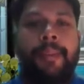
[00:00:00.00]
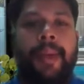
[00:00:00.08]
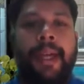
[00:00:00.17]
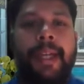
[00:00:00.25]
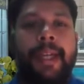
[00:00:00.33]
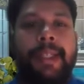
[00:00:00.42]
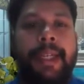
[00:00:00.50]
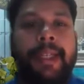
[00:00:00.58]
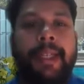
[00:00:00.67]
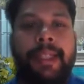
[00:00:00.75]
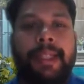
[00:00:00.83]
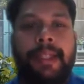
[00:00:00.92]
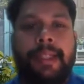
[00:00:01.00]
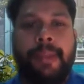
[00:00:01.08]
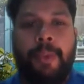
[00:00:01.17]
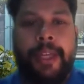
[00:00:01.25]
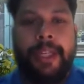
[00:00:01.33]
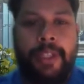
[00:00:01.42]
by changing the
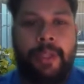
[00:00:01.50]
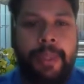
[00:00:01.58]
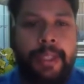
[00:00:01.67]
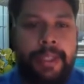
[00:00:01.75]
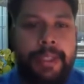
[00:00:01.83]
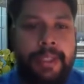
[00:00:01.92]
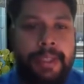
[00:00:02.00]
potentiometer.